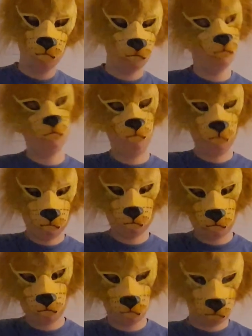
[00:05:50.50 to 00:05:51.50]
oh, please
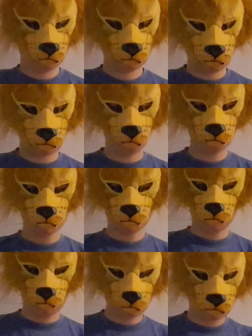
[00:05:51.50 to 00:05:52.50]
end,
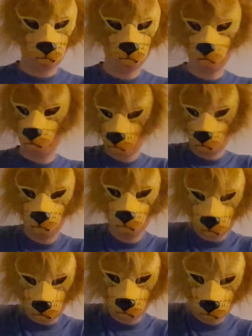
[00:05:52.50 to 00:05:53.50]
like I have with a few
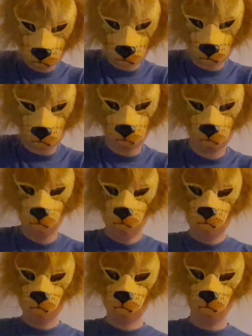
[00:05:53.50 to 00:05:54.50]
movies I've seen this year.
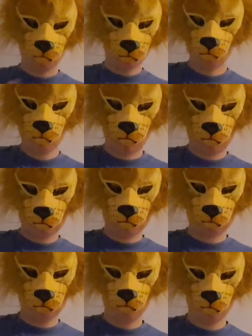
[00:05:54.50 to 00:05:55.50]
So overall, I'd say
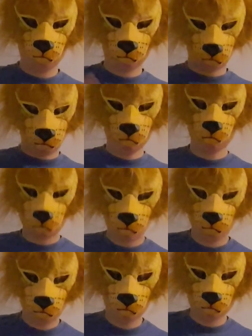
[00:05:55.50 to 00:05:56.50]
this movie was one of the
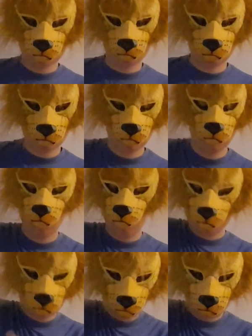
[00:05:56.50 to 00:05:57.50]
top movies I've seen.
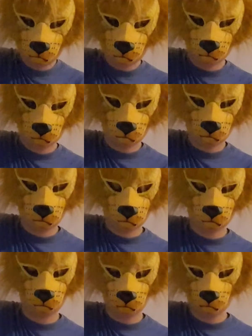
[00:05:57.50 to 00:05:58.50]
Probably not as good
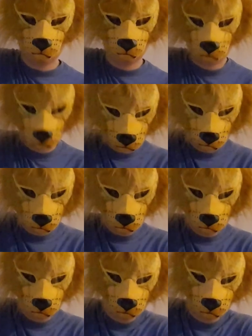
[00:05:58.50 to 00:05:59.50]
as A Dog's Way Home or Alita
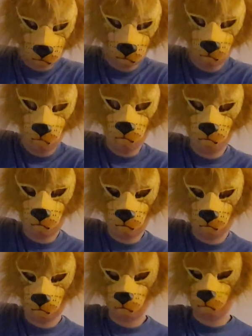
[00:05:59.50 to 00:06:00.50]
Battle Angel,
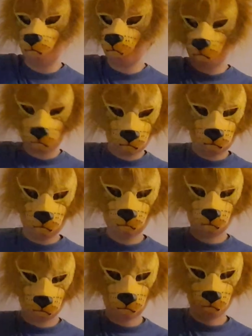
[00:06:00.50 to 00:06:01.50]
but it's
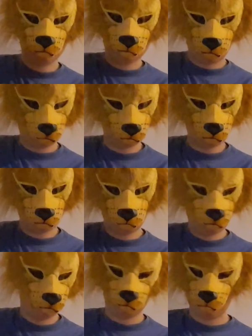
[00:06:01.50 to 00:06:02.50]
still definitely up there. Probably the